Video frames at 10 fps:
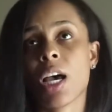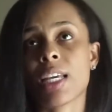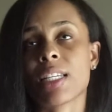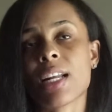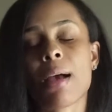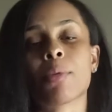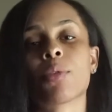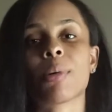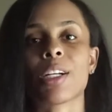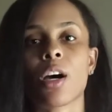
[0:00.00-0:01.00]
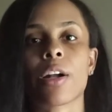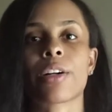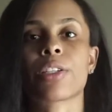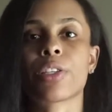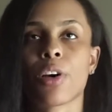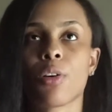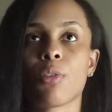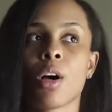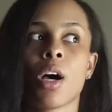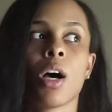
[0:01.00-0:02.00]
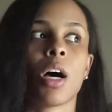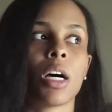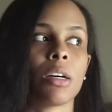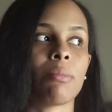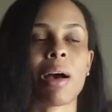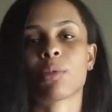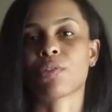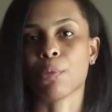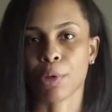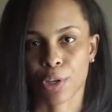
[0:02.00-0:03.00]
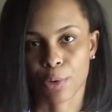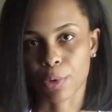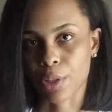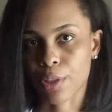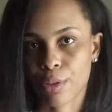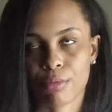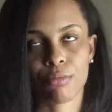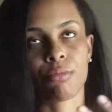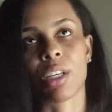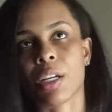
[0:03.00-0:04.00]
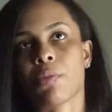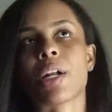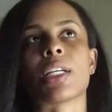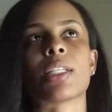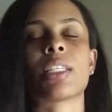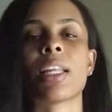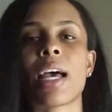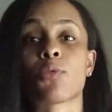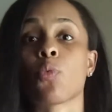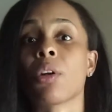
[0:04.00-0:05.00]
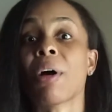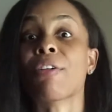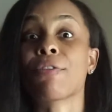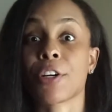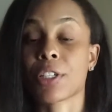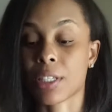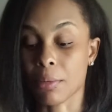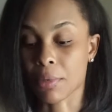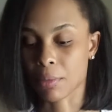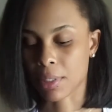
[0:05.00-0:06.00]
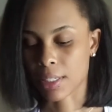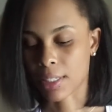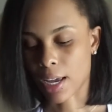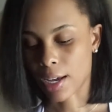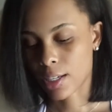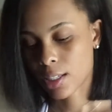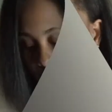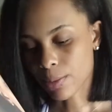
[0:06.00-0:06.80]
It did happen with my daughter, so I was familiar with getting ready to see that as one of my first symptoms and signs.